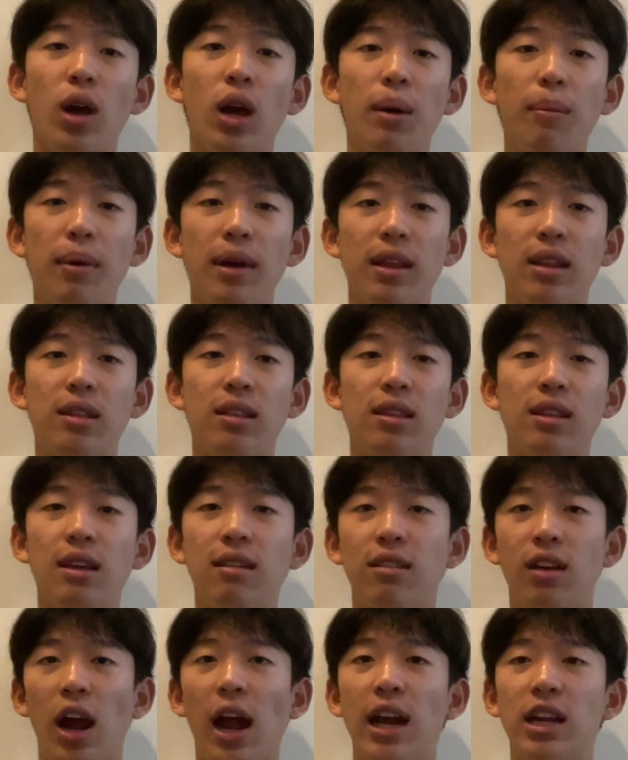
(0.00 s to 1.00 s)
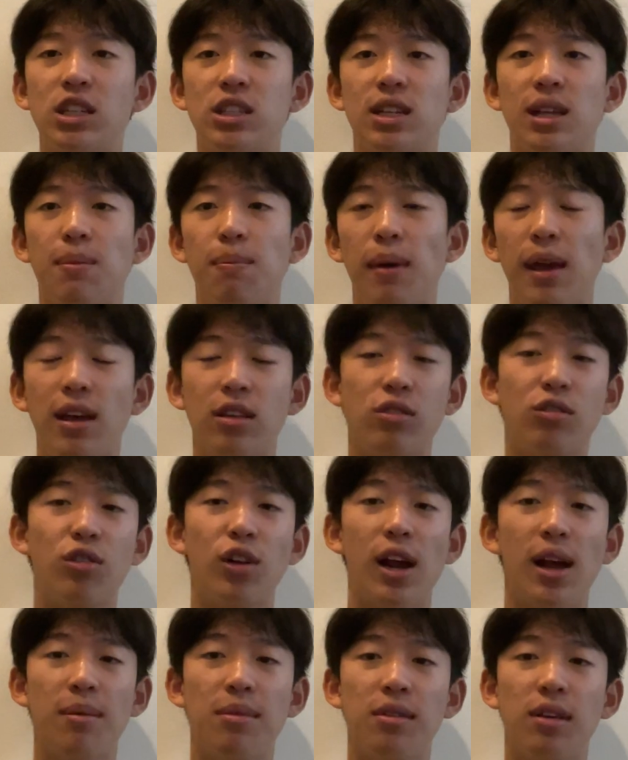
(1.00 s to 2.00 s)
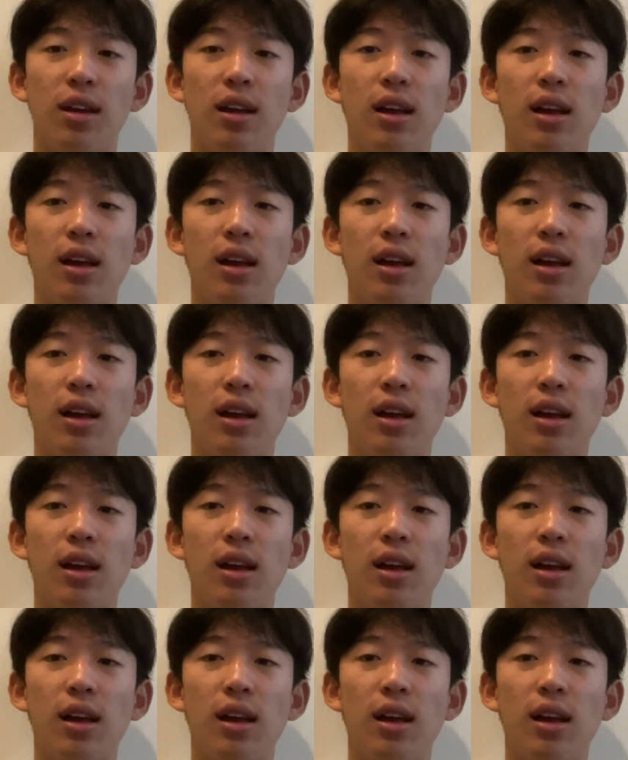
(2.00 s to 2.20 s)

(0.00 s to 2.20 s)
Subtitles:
but these are actually pest traps,